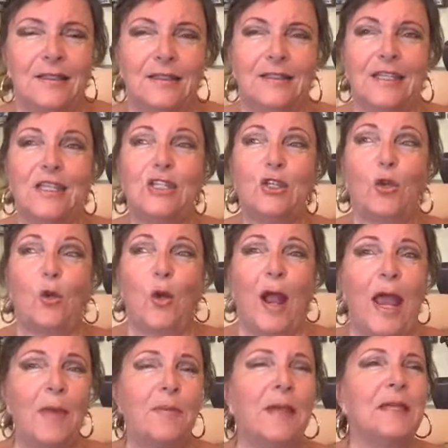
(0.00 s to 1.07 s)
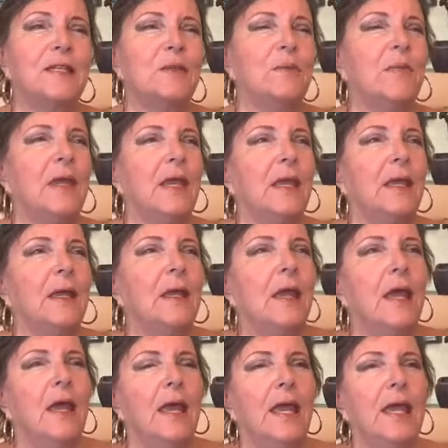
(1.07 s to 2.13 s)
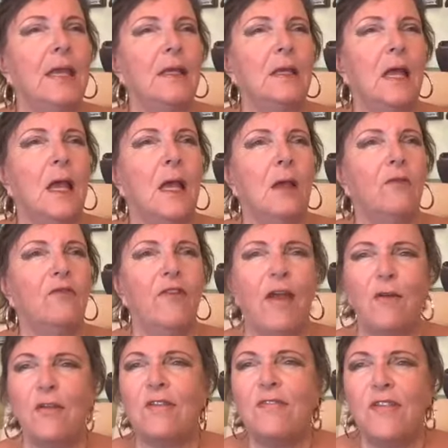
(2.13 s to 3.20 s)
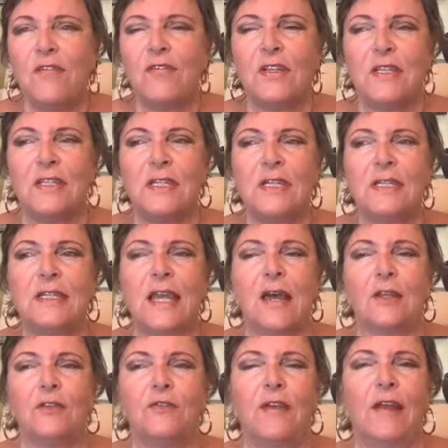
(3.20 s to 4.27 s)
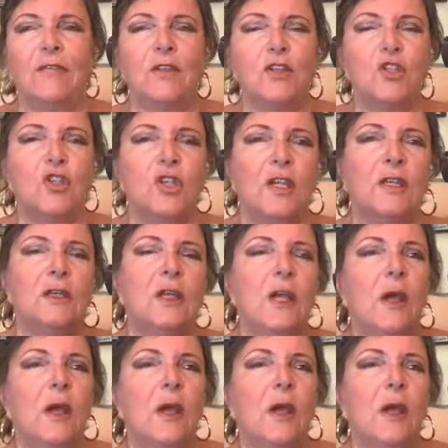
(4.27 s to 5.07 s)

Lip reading: describing to me in very vivid detail the fact that she'd